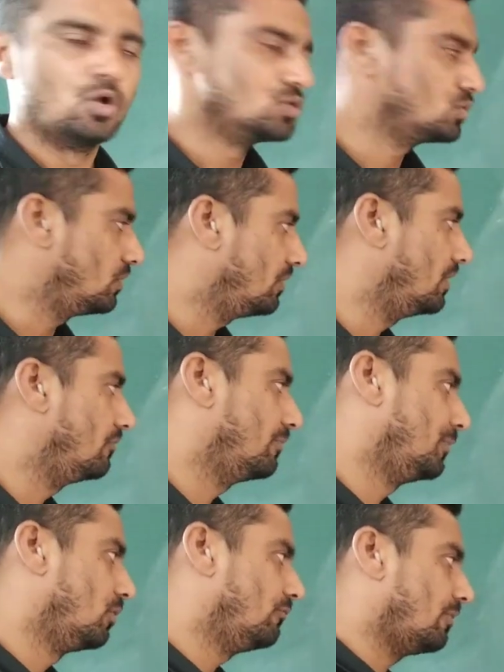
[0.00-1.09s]
So if
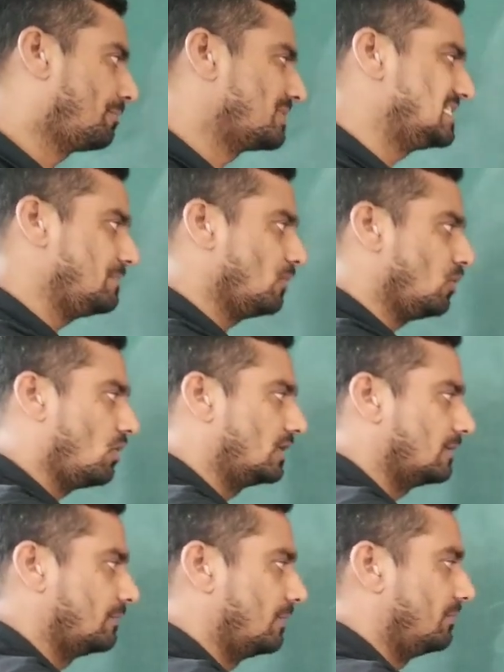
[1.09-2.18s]
we go for principal
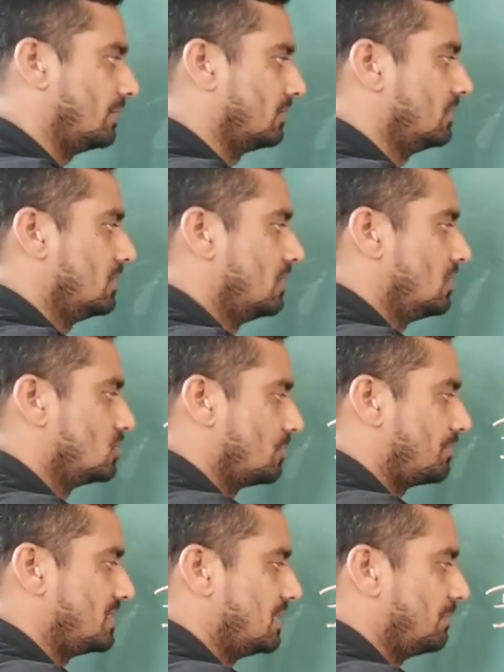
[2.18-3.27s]
quantum number, so
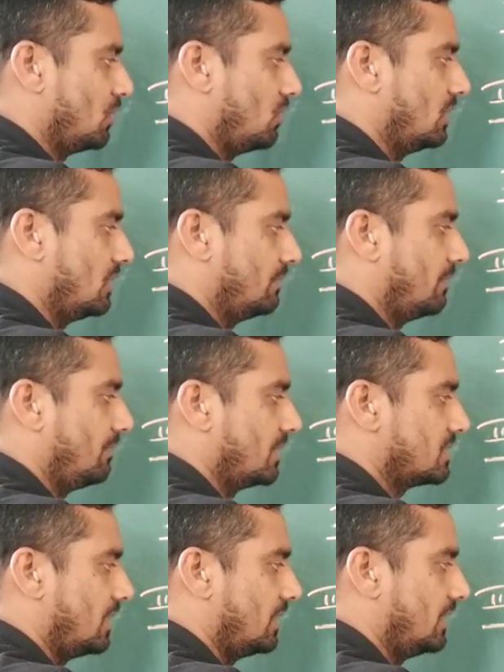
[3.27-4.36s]
principal quantum
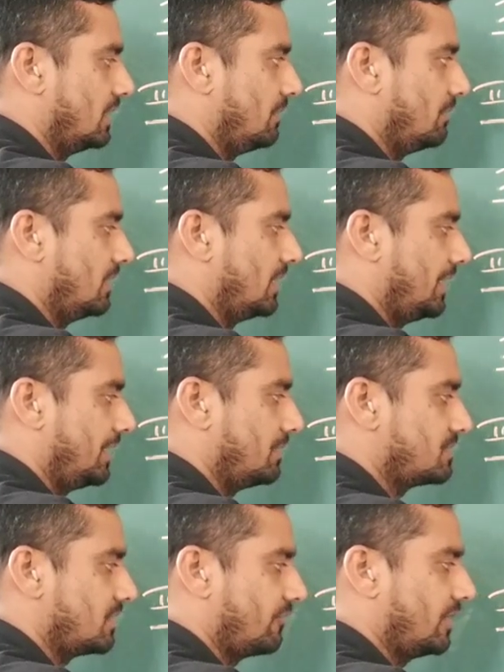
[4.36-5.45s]
numbers are nothing but in
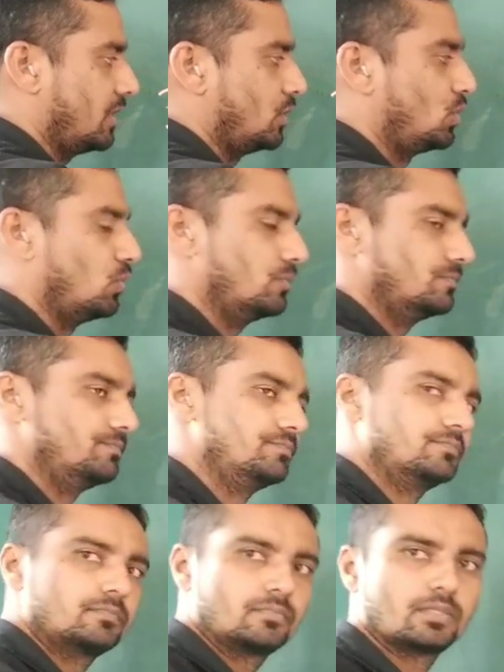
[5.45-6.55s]
terms of here the 2.
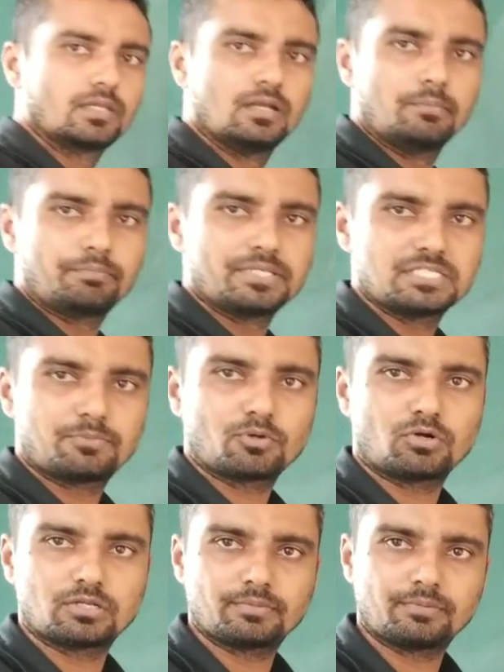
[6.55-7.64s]
Principal
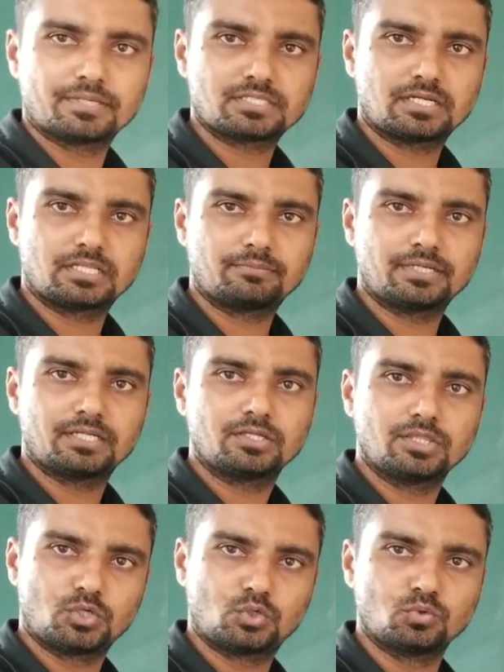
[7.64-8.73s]
quantum numbers are nothing
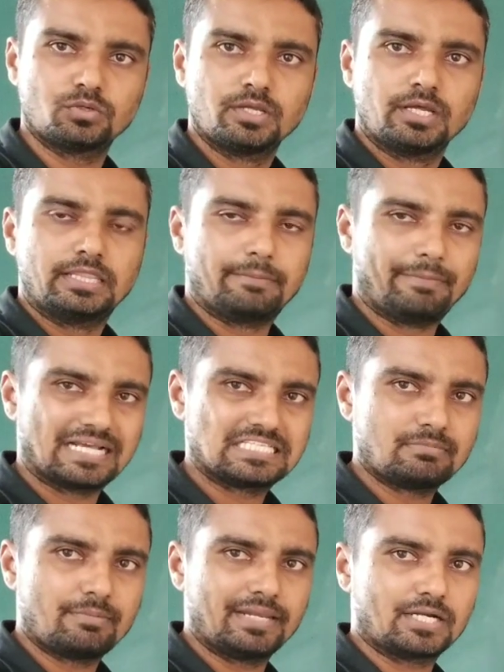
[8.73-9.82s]
but the 2. The
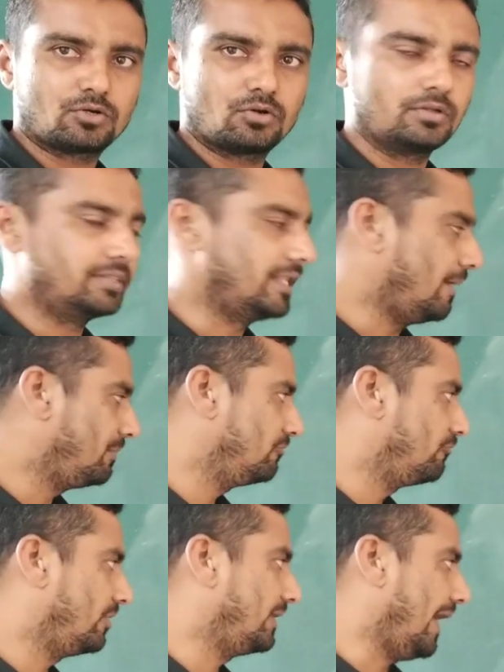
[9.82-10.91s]
maximum electron, they have been
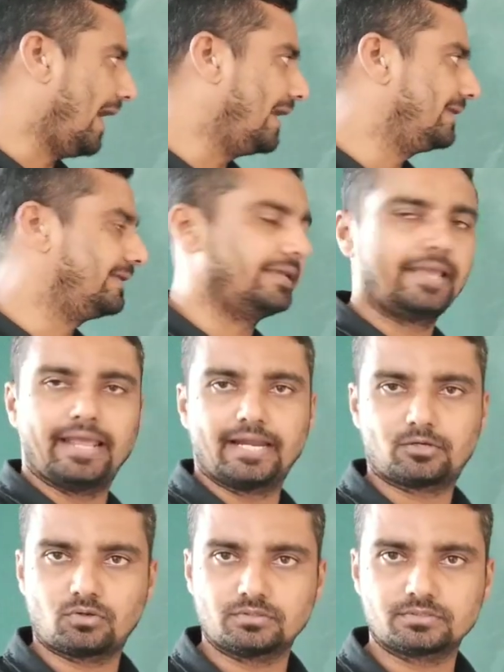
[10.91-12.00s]
filled 8
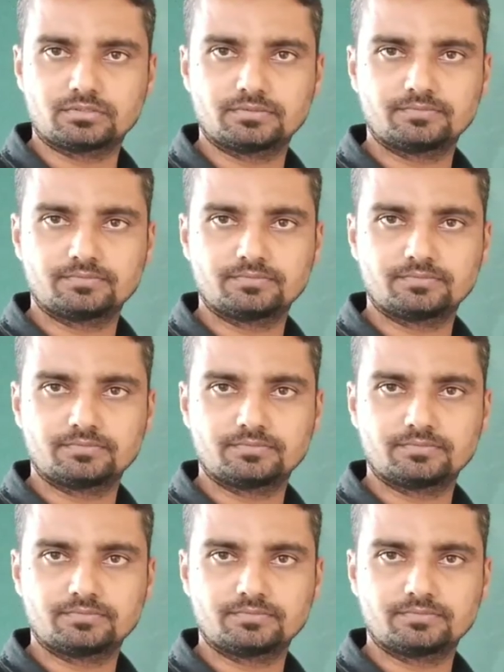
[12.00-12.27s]
electrons.